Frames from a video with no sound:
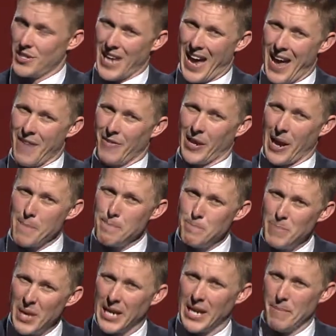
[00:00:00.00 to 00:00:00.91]
are having a
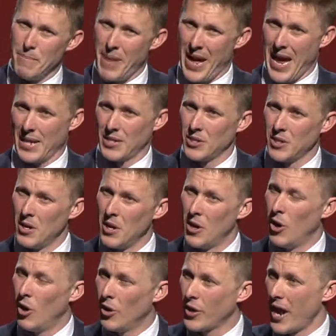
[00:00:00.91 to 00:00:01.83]
big impact
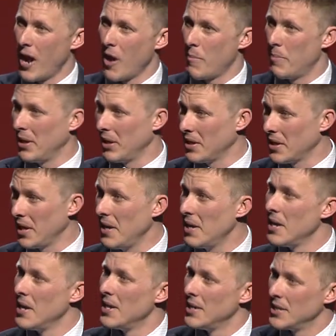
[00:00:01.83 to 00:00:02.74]
on our ability
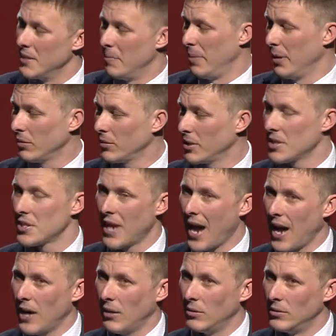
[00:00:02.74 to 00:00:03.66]
to build at
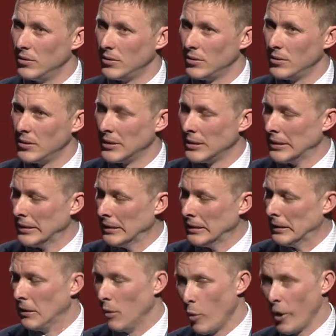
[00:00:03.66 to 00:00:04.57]
scale.
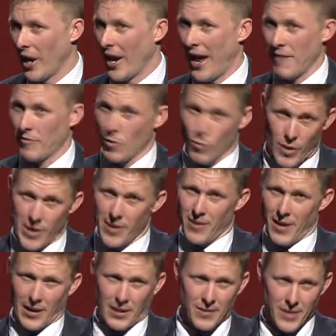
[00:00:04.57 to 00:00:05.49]
We're going to have to
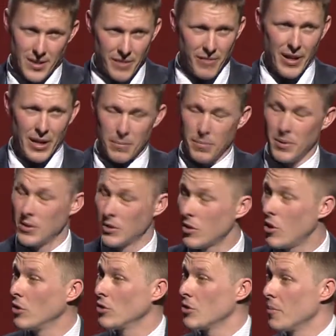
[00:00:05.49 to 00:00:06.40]
rethink the development
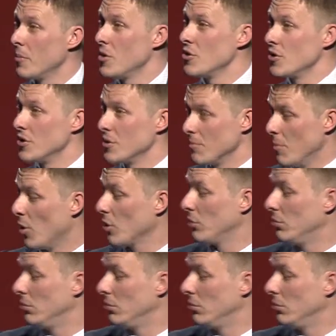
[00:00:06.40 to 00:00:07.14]
contributions model.